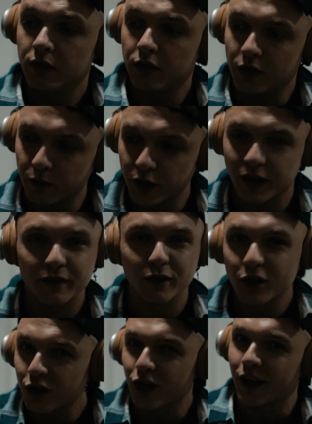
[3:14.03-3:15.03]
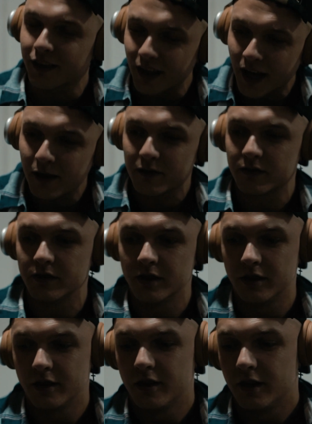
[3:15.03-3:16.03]
You won't ever look like that,
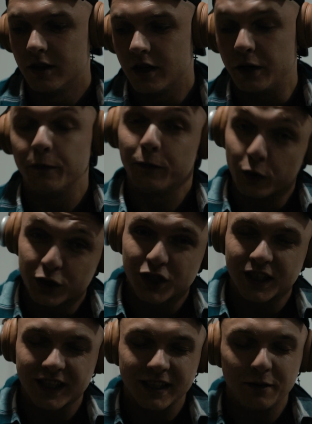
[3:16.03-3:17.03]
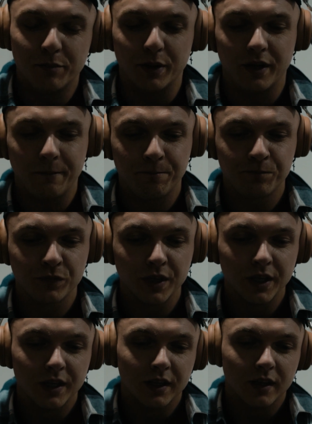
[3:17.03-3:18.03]
unfortunately, but
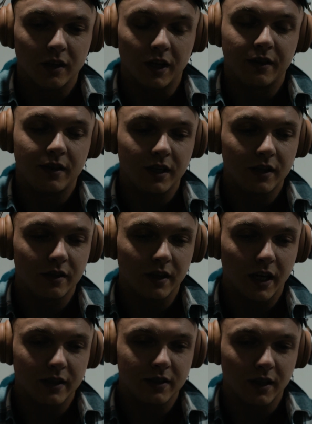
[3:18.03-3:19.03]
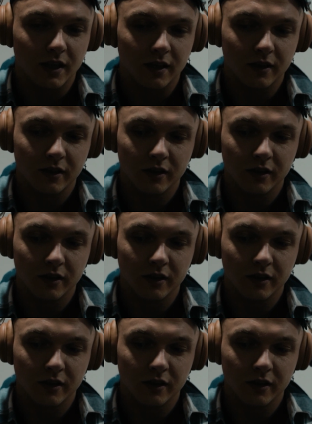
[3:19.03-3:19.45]
I think that uh,